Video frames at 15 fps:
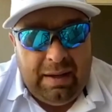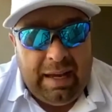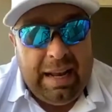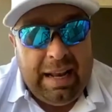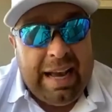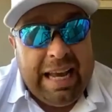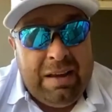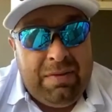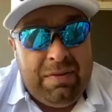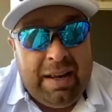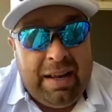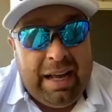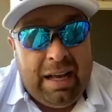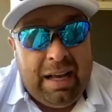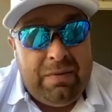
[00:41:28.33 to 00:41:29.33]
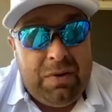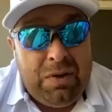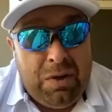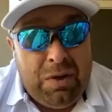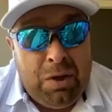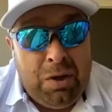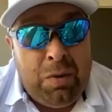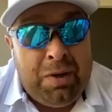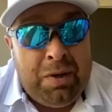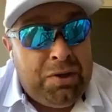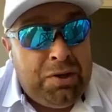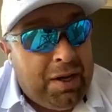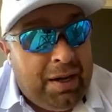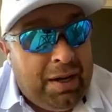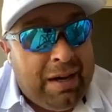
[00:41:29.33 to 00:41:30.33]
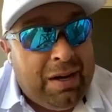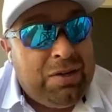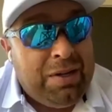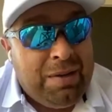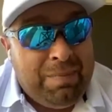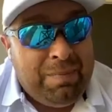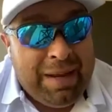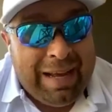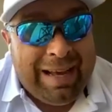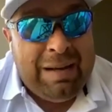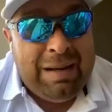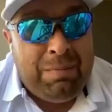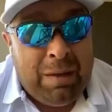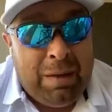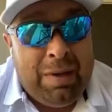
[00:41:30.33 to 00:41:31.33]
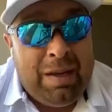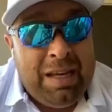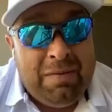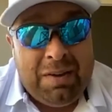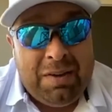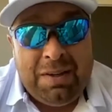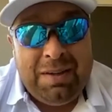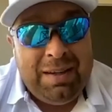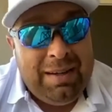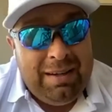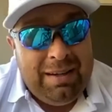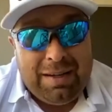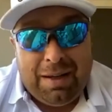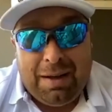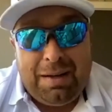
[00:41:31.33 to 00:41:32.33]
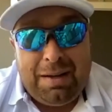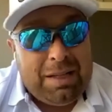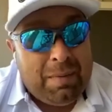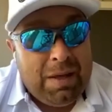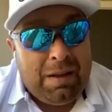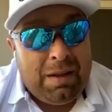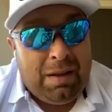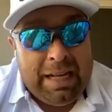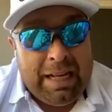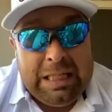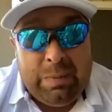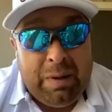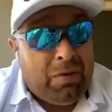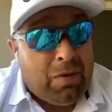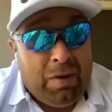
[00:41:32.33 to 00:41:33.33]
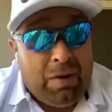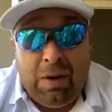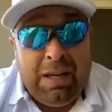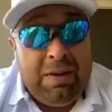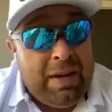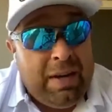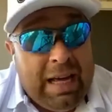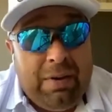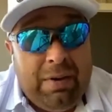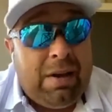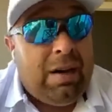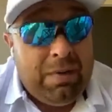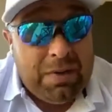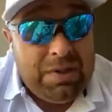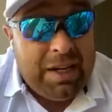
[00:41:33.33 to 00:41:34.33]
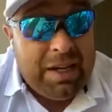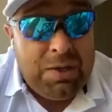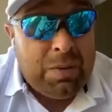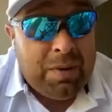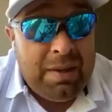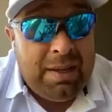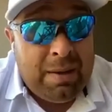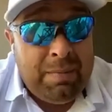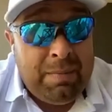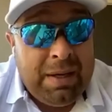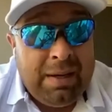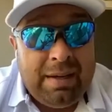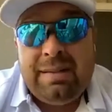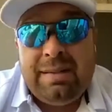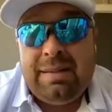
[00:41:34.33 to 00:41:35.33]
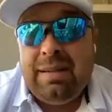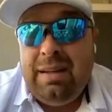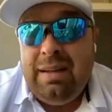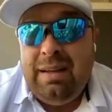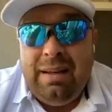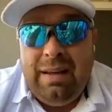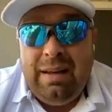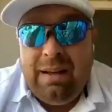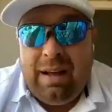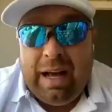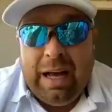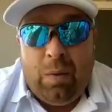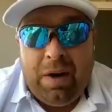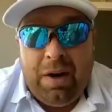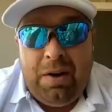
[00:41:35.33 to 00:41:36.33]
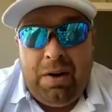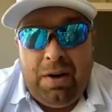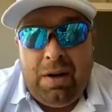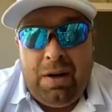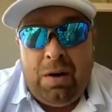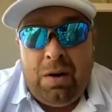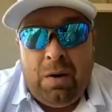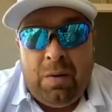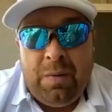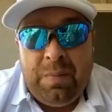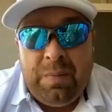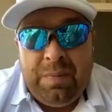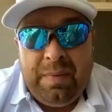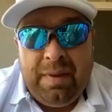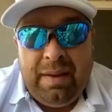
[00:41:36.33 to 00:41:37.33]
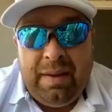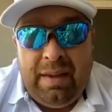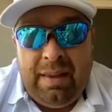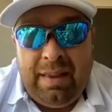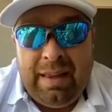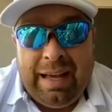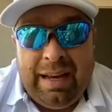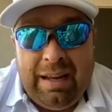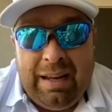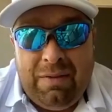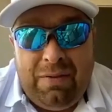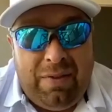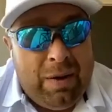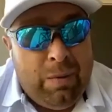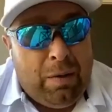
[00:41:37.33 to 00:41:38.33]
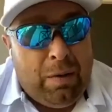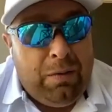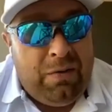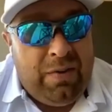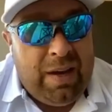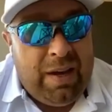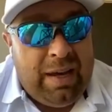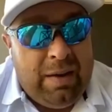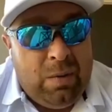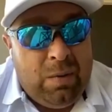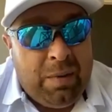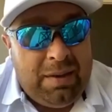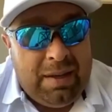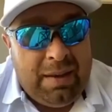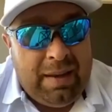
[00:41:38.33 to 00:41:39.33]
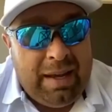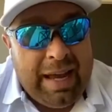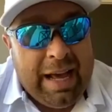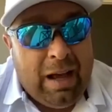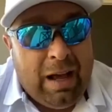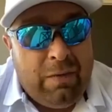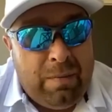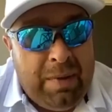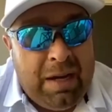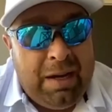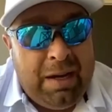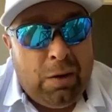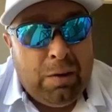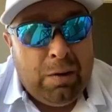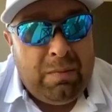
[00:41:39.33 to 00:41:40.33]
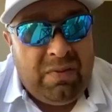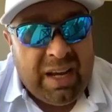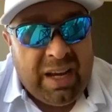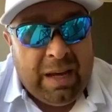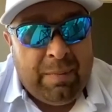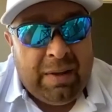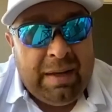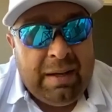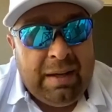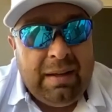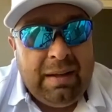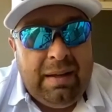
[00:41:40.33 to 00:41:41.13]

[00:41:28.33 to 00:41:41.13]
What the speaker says: And I even have you and Josh and Matt and Bubba even talk to some of the clients before I'll even have a conversation with them, because I want to know that if they will fit within the Alpha Media Group family.